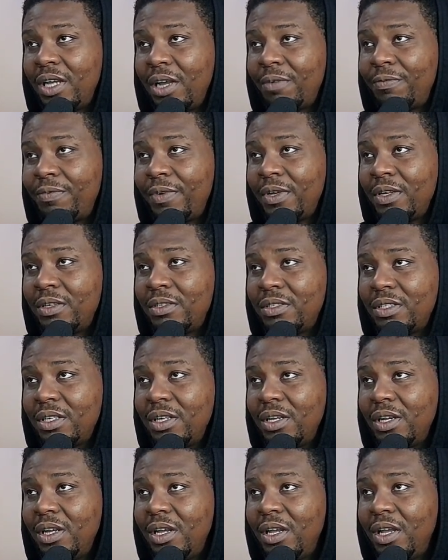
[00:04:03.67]
I failed
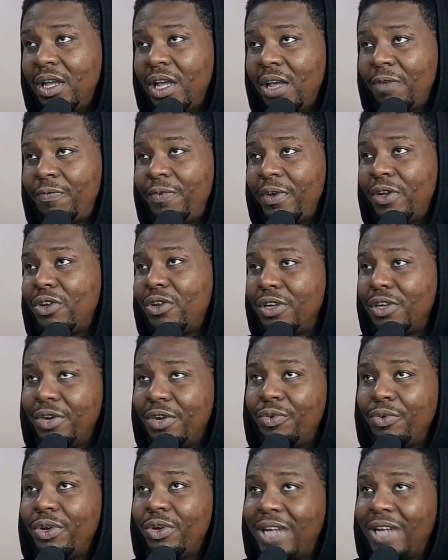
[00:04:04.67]
on the
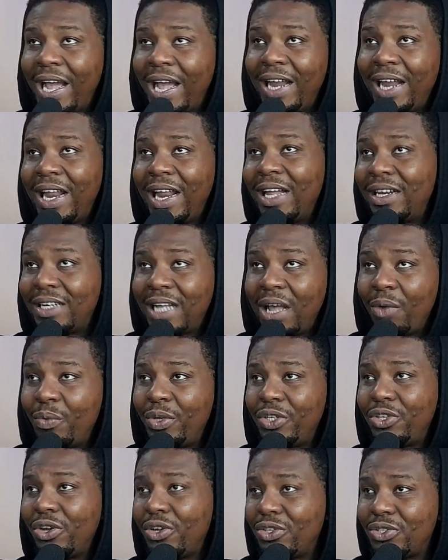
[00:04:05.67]
Rhode Island. Can
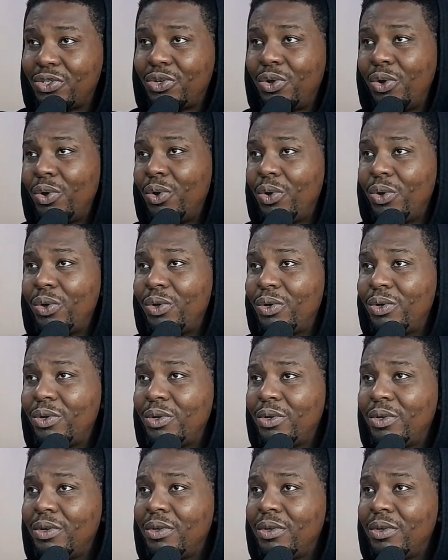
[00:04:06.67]
we just go?